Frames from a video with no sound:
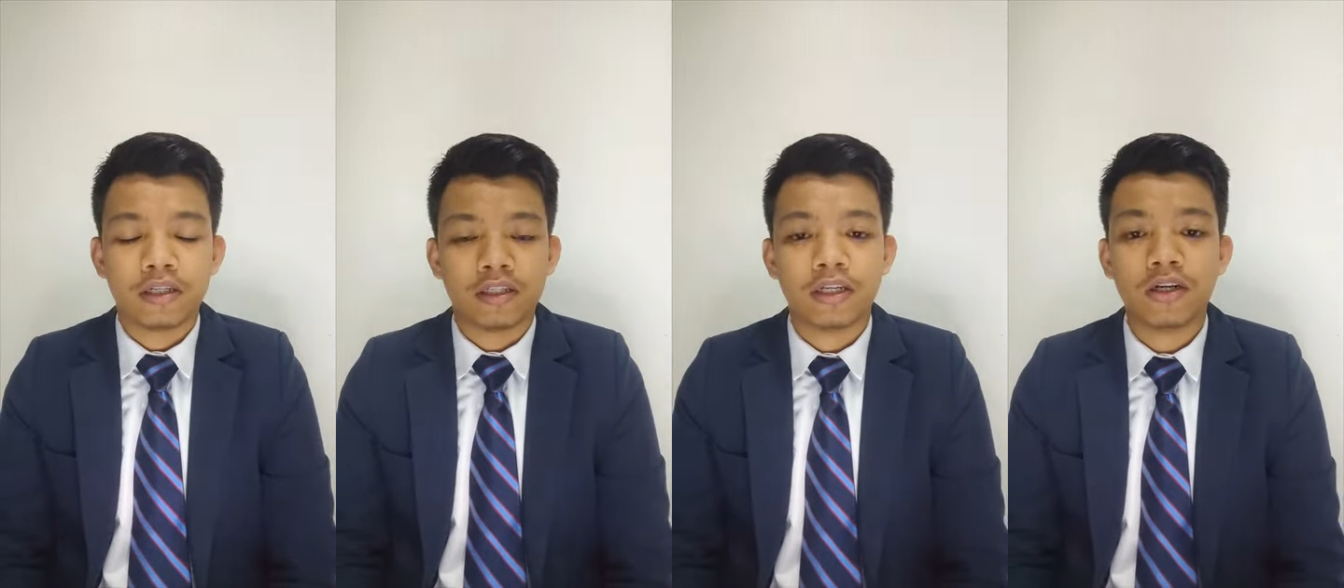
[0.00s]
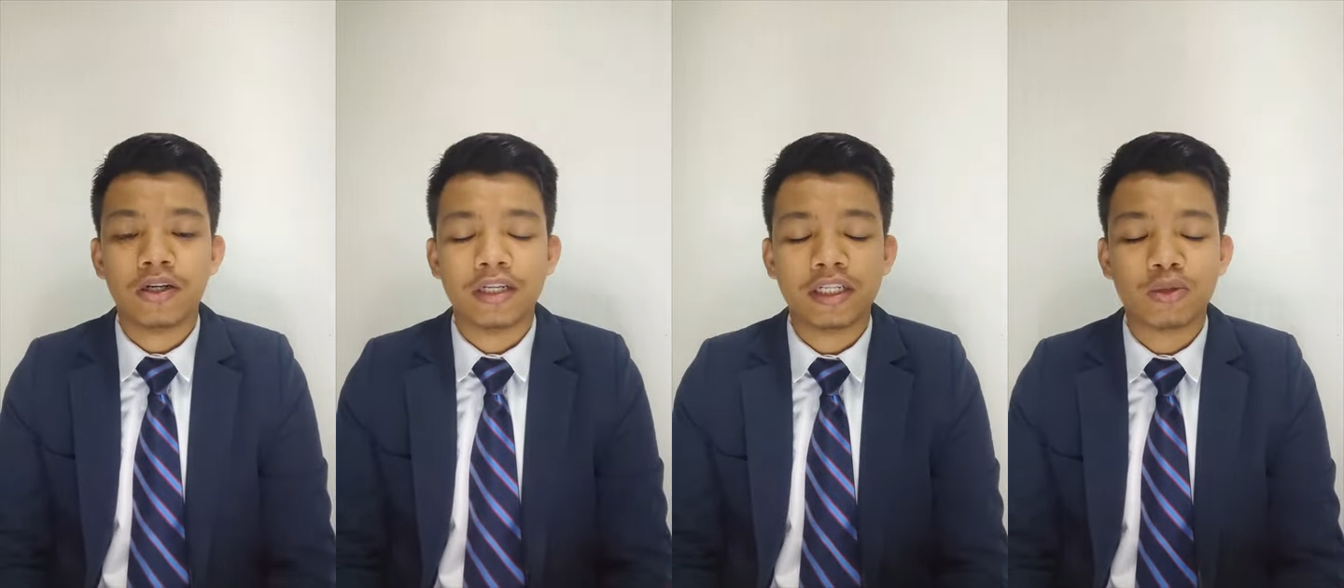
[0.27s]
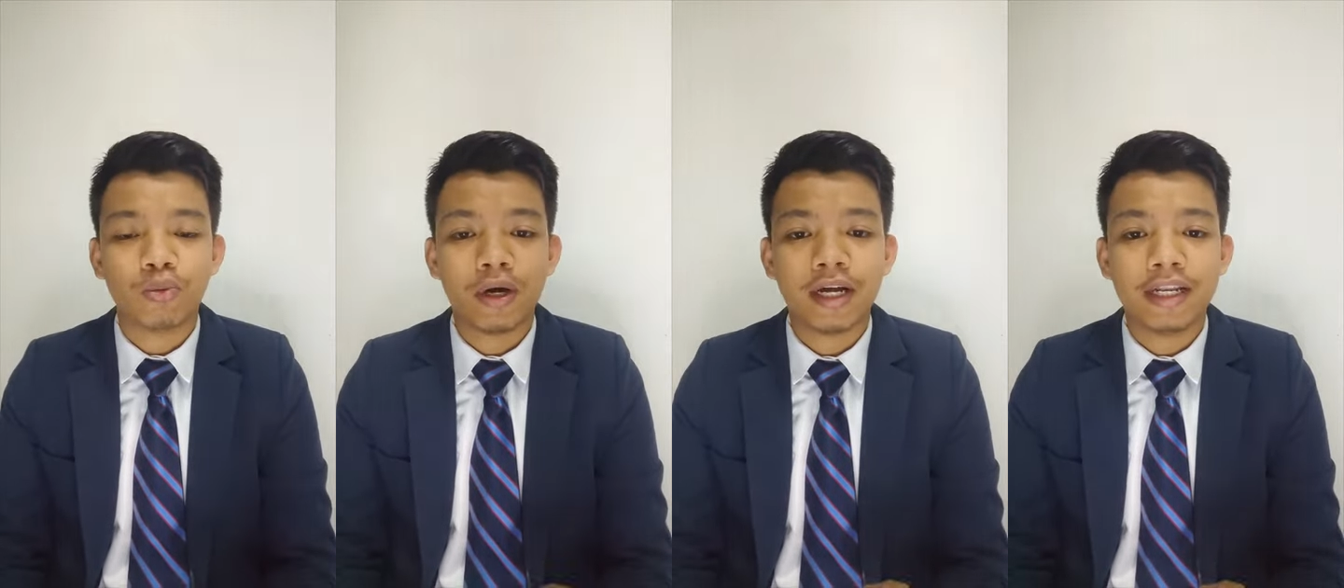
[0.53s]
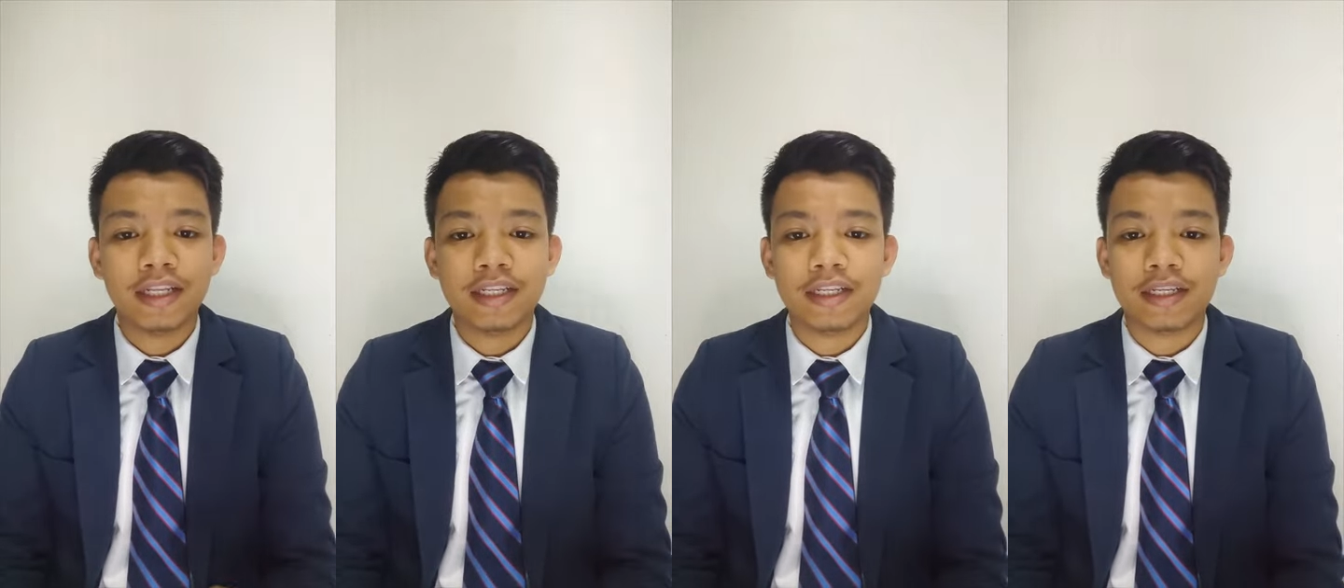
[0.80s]
So this
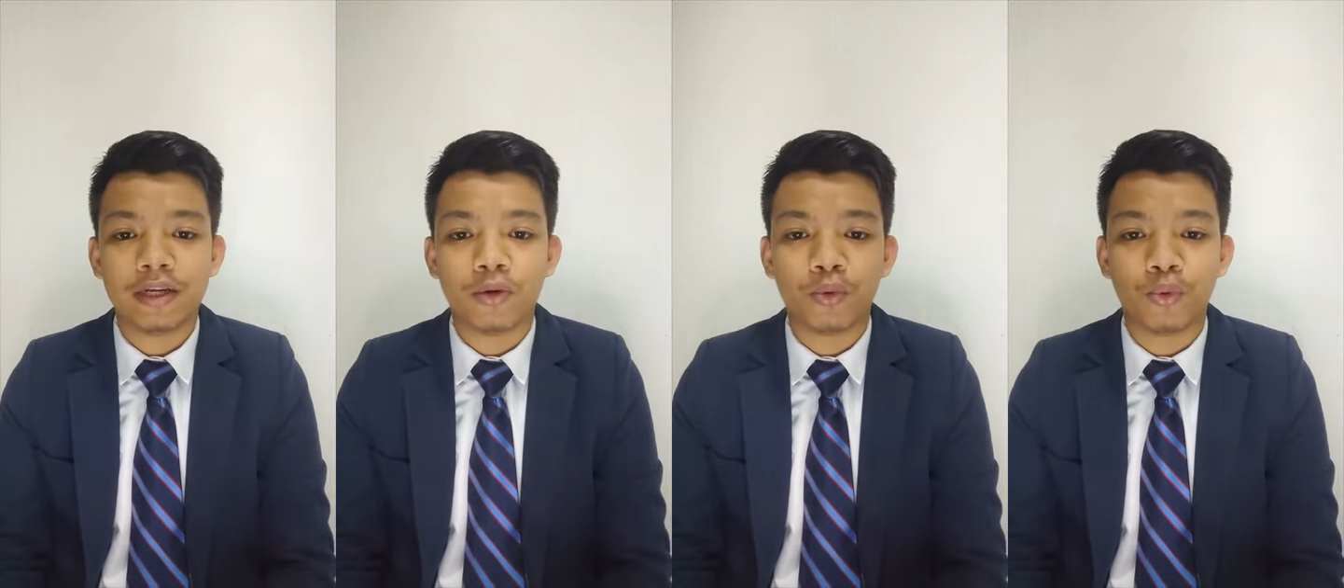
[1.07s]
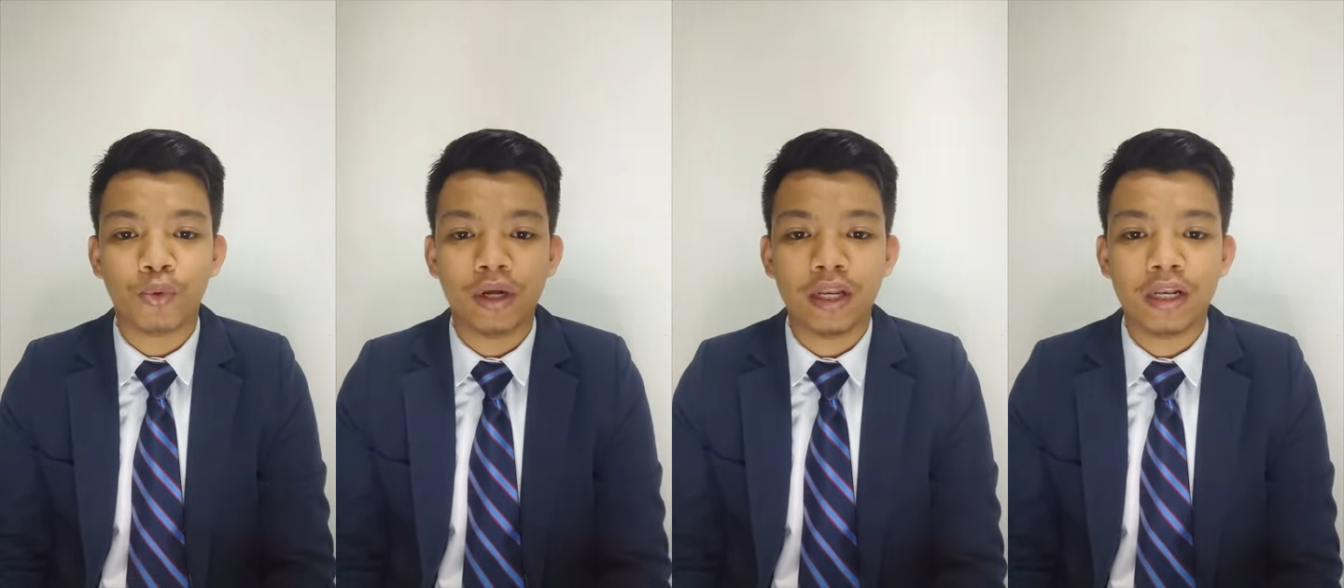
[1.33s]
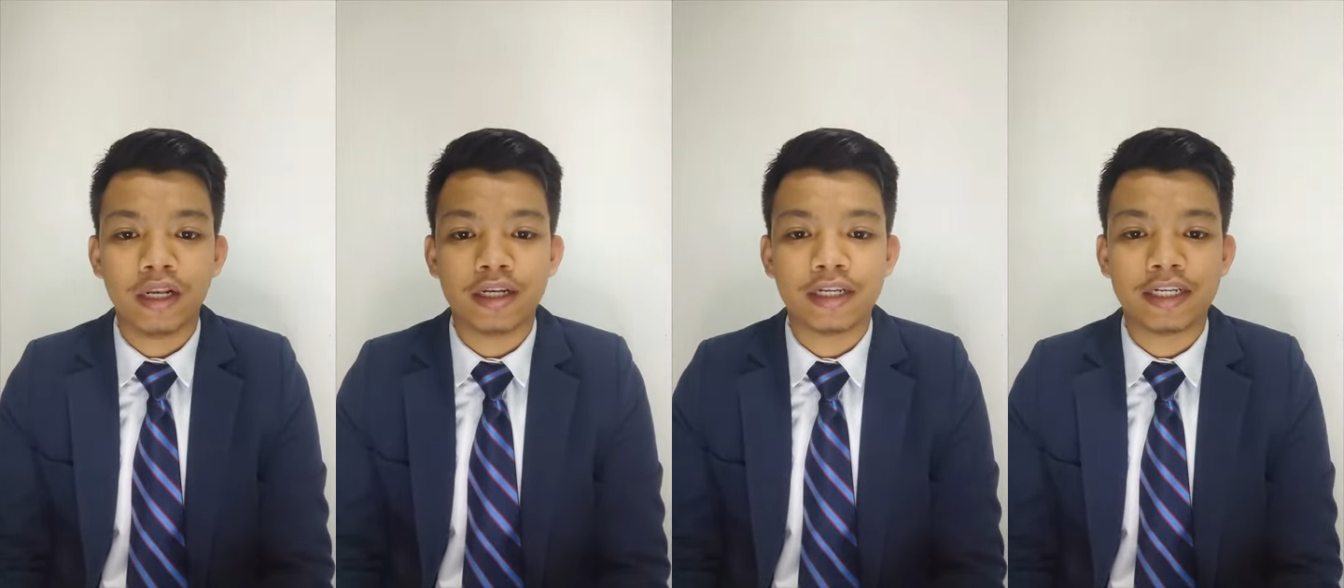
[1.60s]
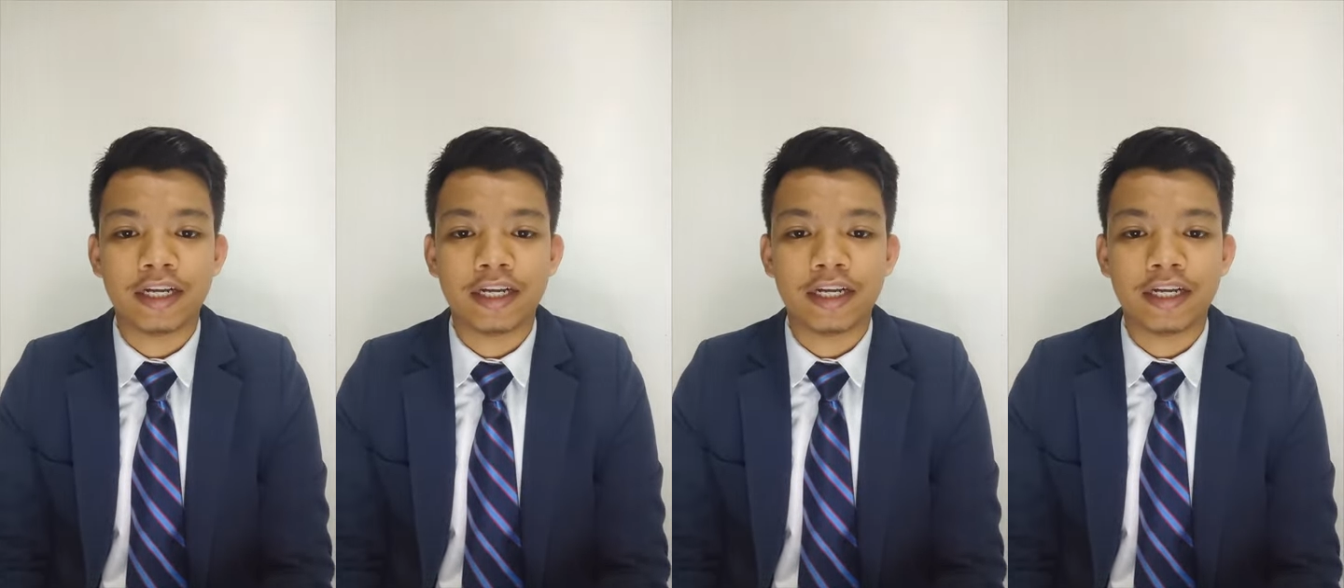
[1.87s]
one will